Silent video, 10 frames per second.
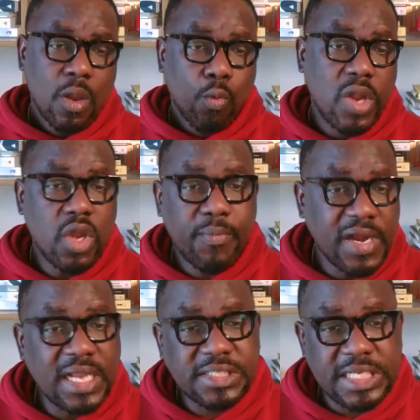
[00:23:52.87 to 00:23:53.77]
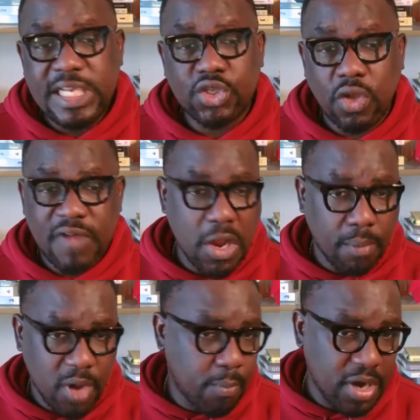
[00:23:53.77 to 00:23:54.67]
when your pregnancy is over, your
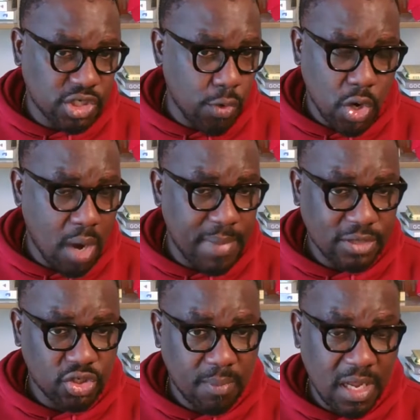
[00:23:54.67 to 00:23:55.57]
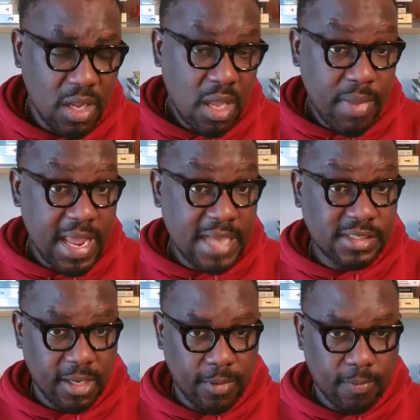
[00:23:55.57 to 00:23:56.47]
blood pressure will come back to normal. But here's the
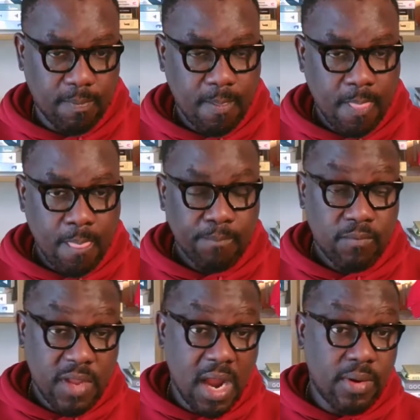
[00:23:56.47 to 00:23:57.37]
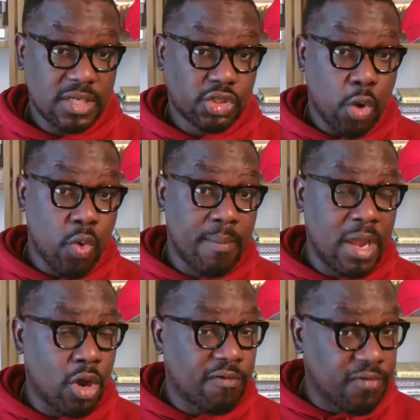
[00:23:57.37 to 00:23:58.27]
deal. There are some
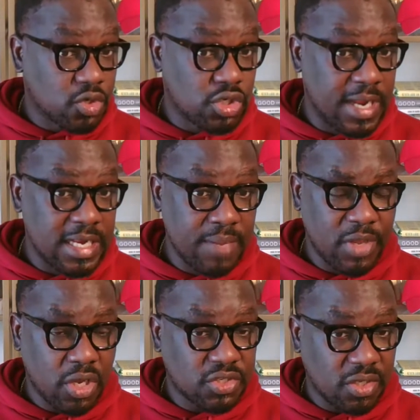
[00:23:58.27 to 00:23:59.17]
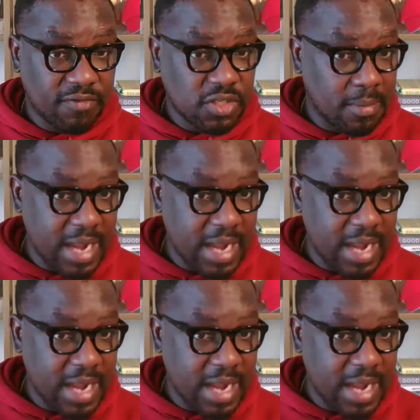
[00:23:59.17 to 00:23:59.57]
women, unfortunately, because of some